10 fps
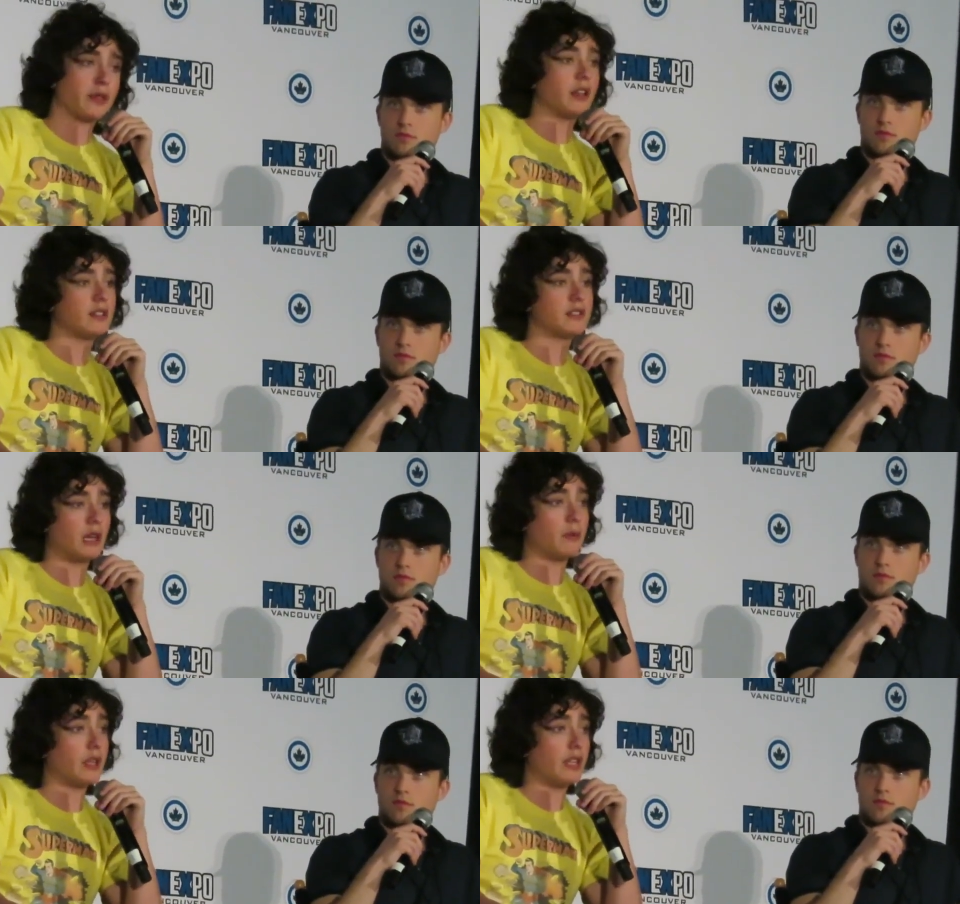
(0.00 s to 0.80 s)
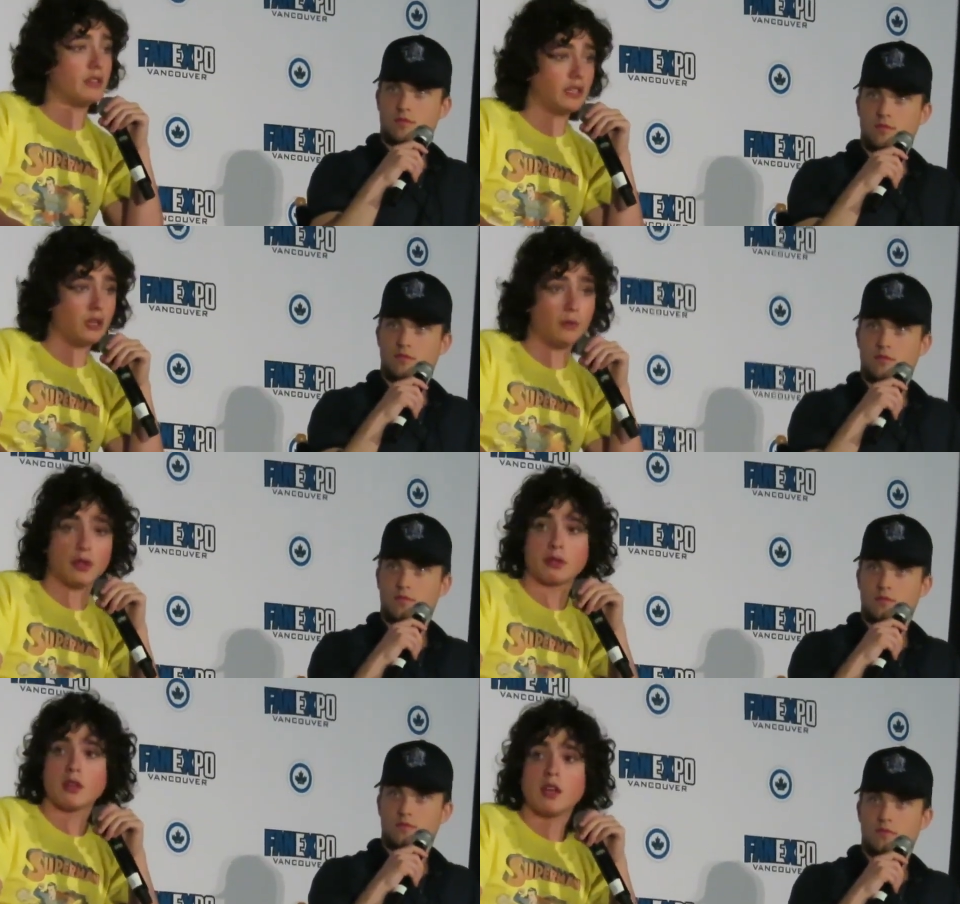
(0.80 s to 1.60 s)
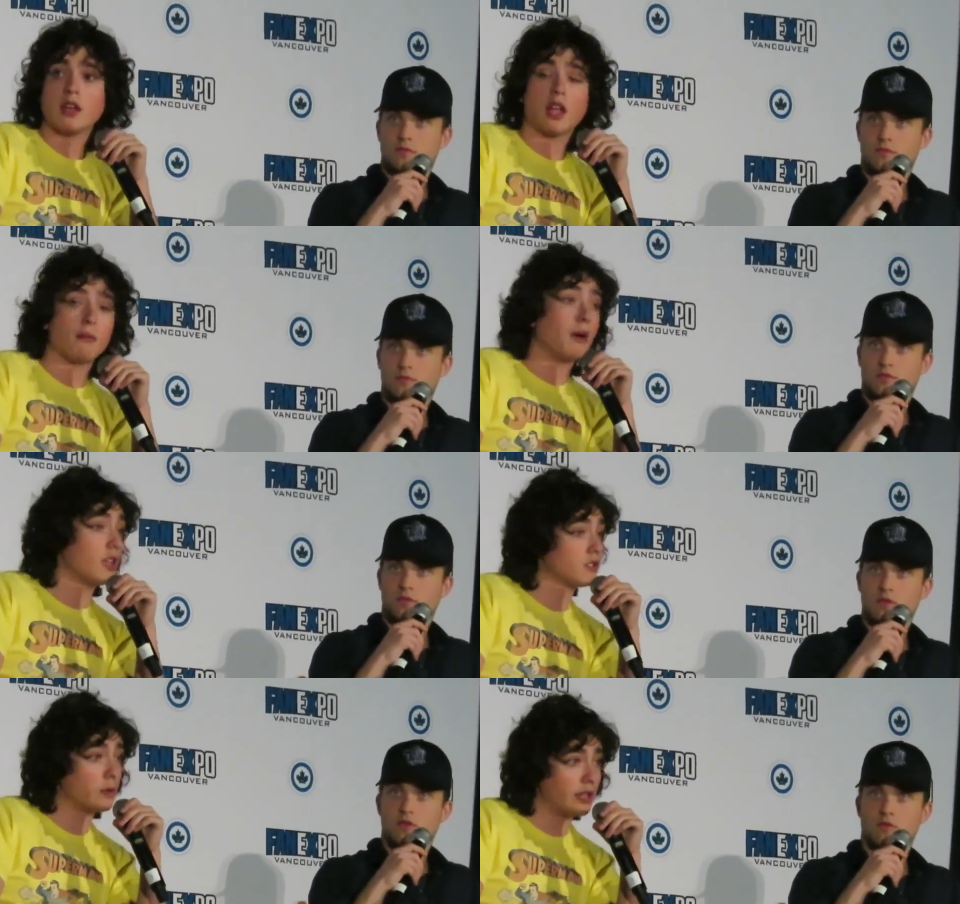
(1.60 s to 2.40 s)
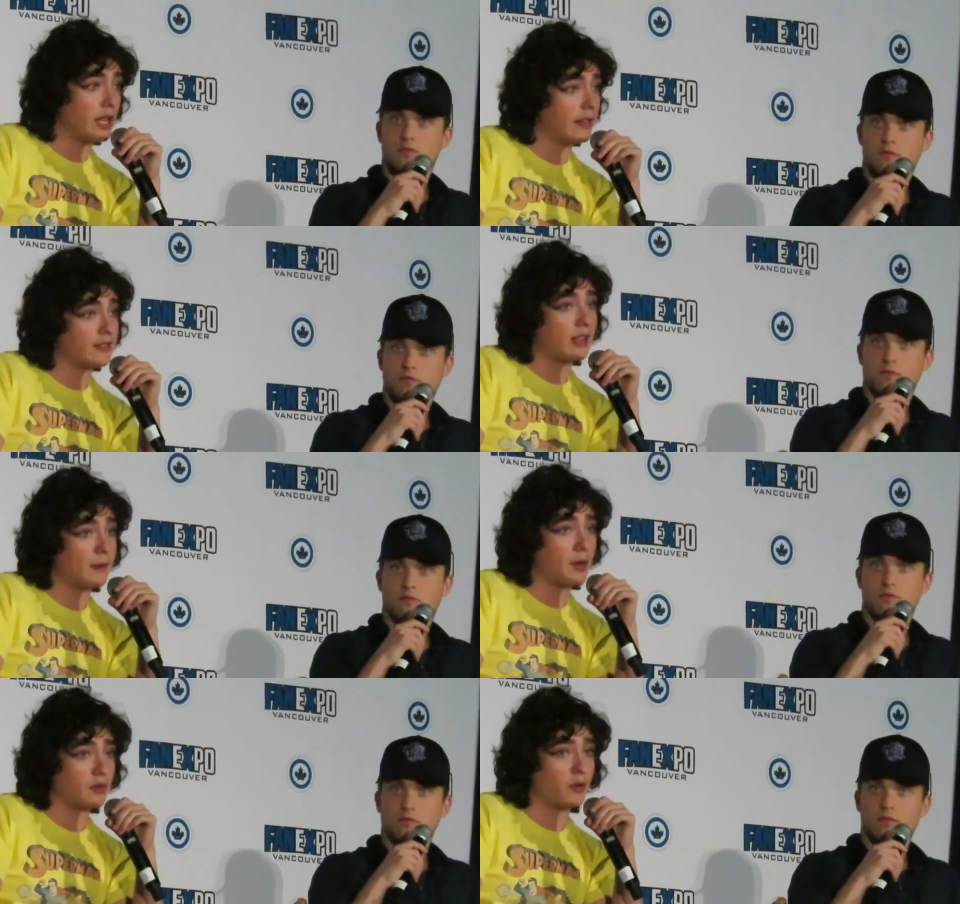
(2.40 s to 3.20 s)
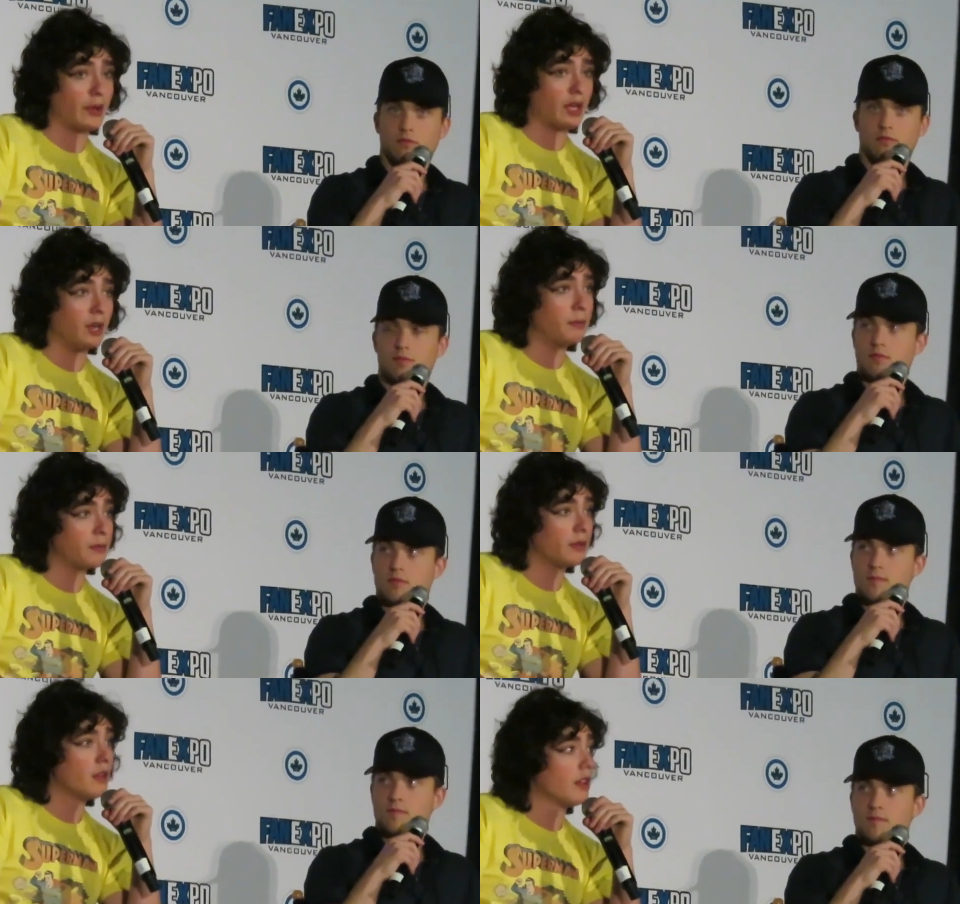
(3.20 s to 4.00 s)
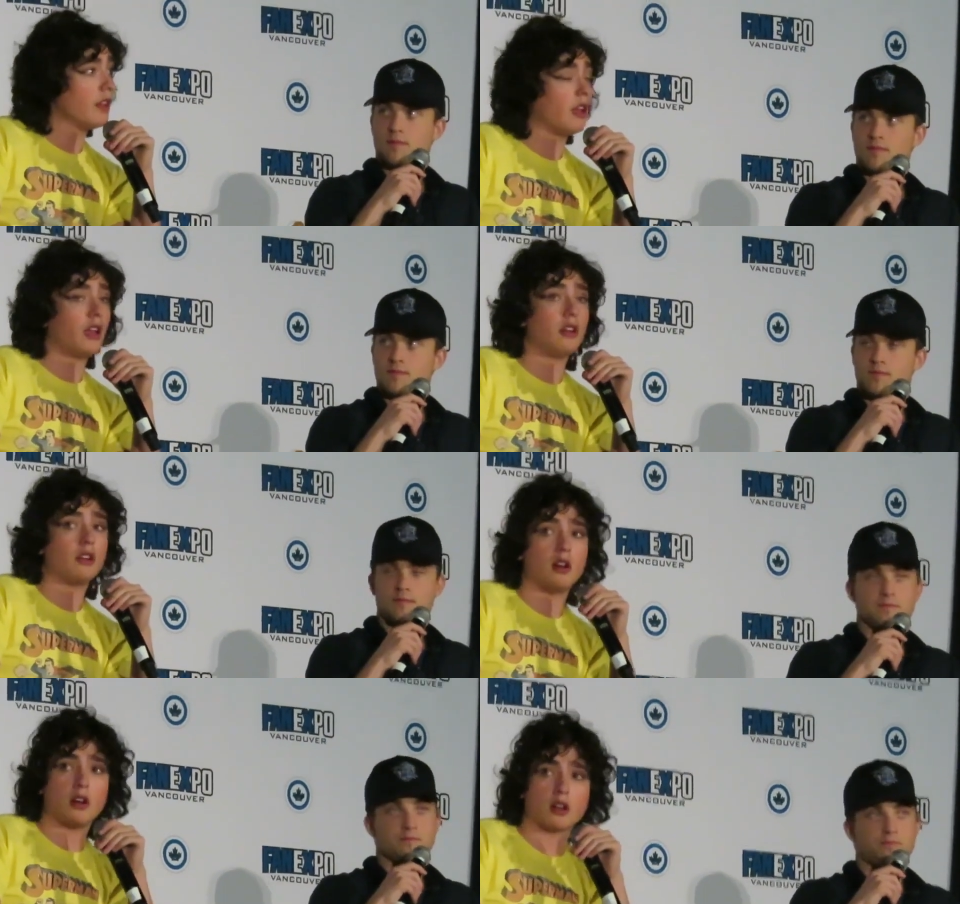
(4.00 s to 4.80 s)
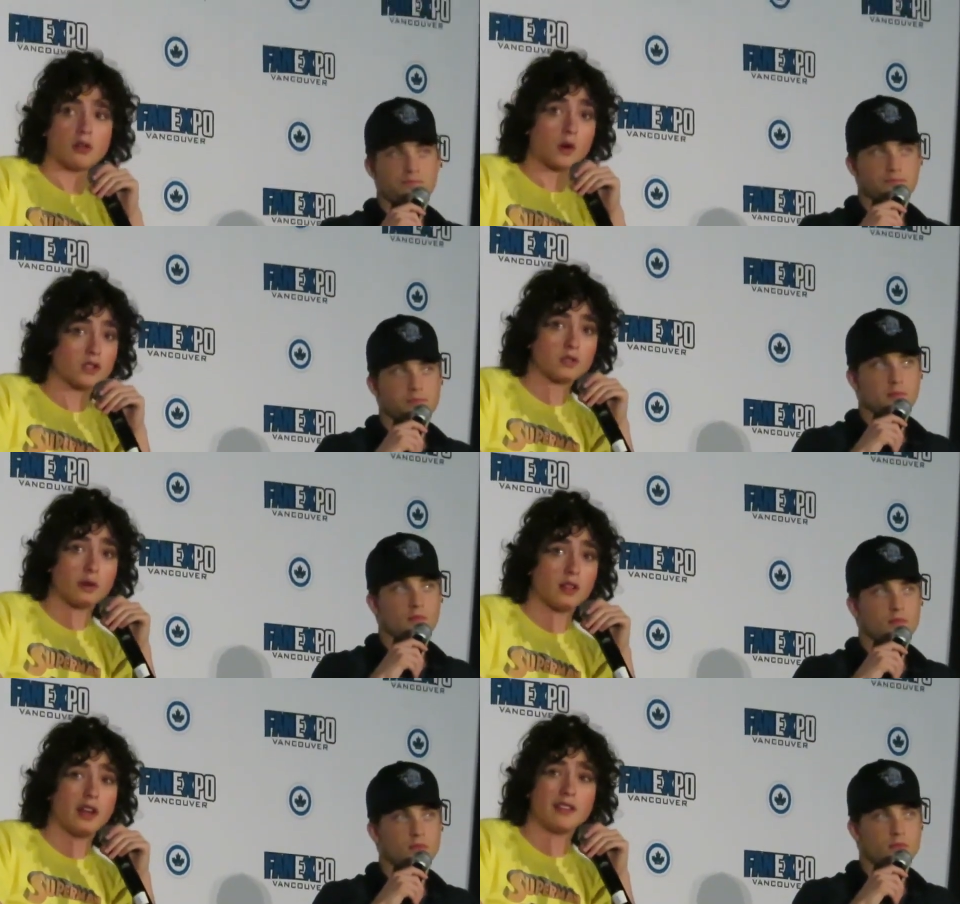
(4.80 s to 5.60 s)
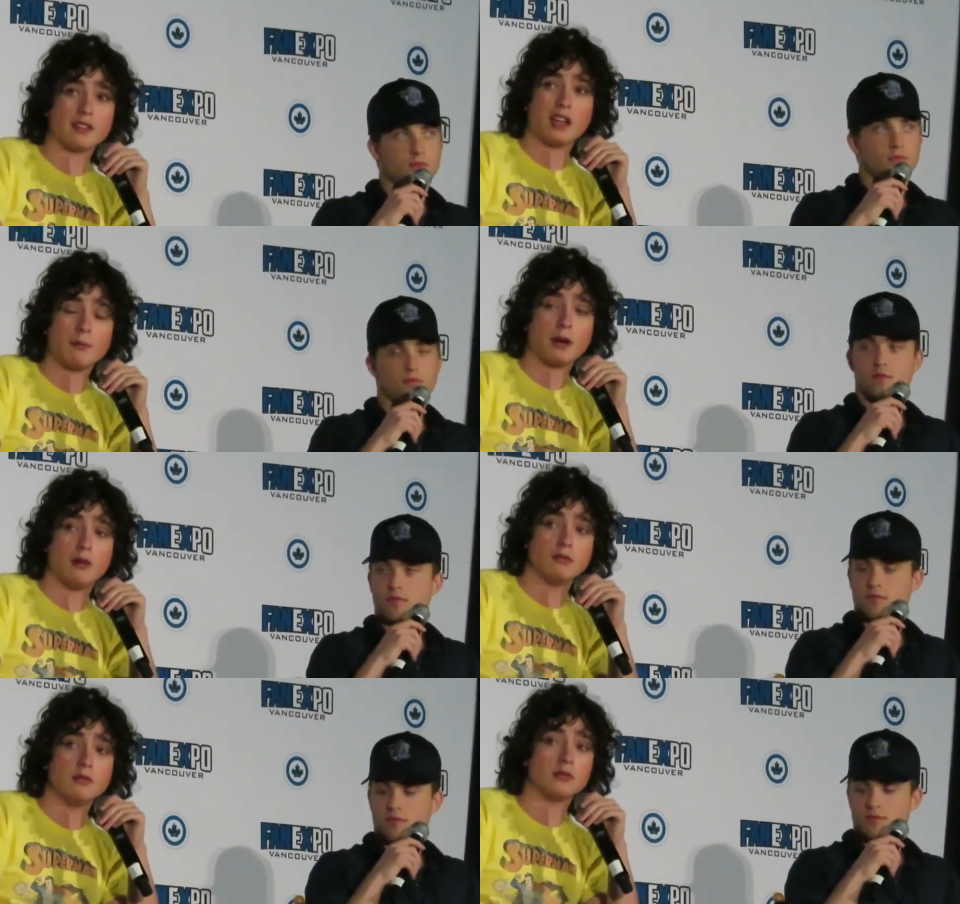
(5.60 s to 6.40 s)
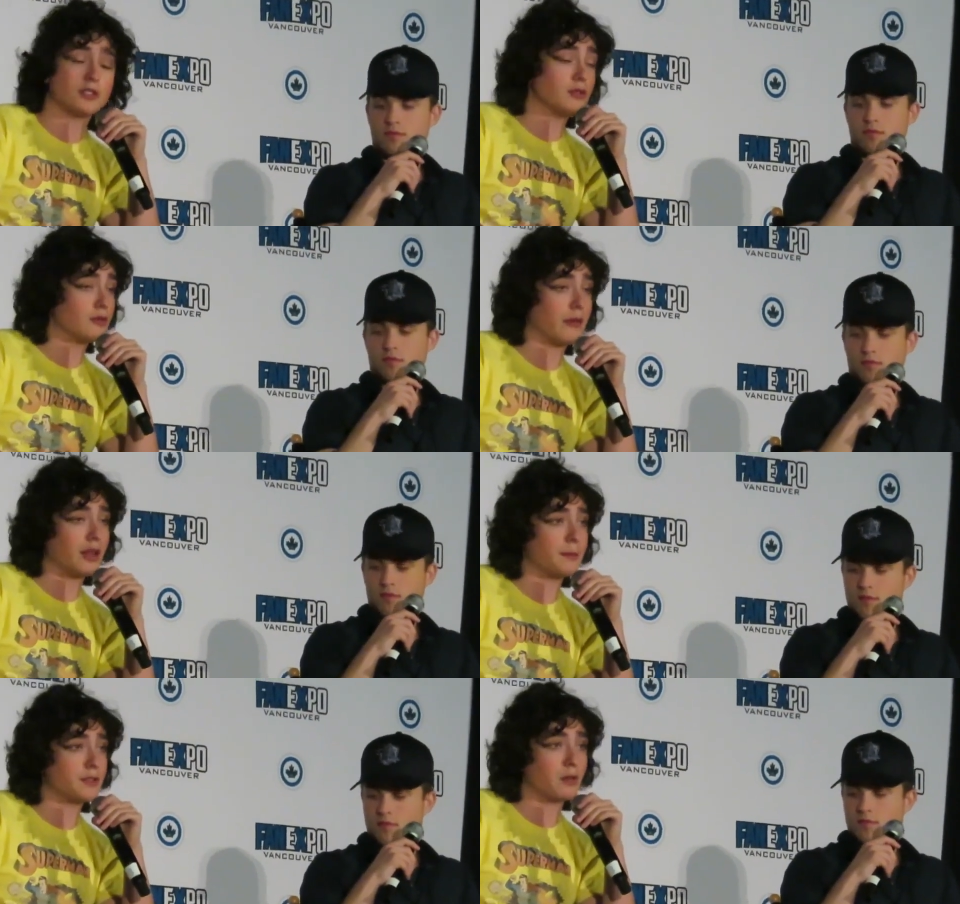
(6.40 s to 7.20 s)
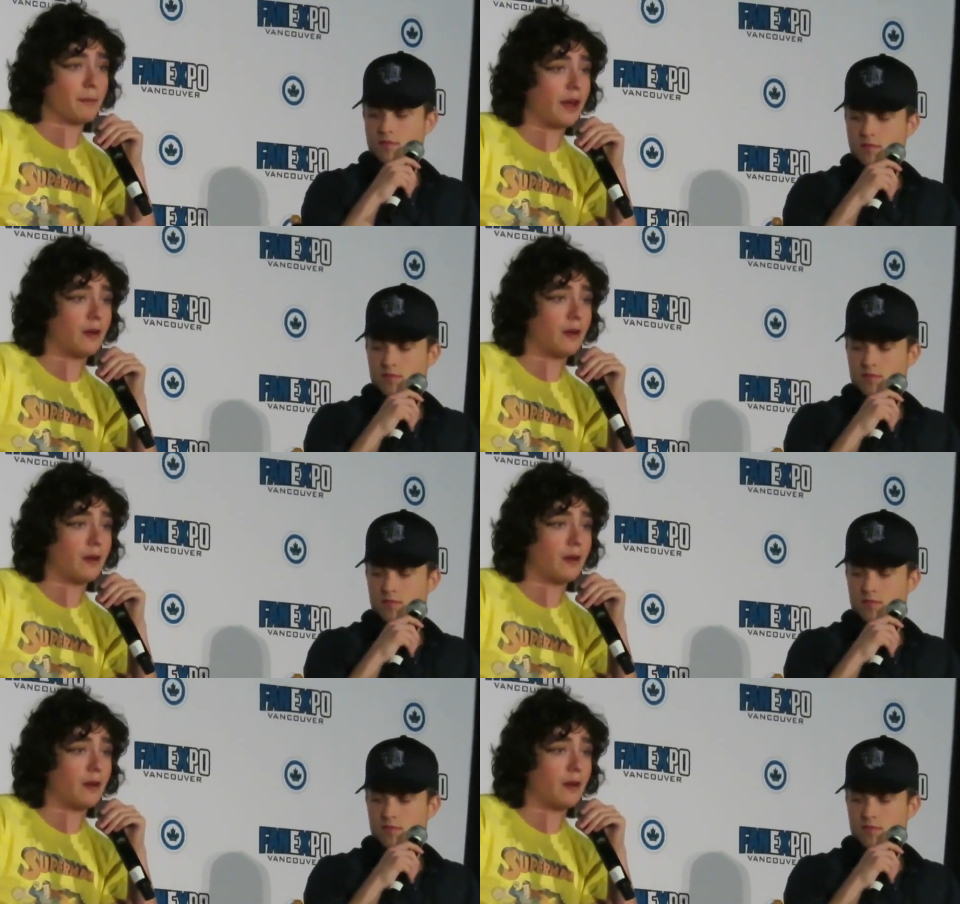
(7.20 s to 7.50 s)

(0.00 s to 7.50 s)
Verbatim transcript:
Speaker 1: for things that we deal with. In my storyline, it's a lot about growing up in uh, Clark's storyline, it's a lot about still growing up as you're a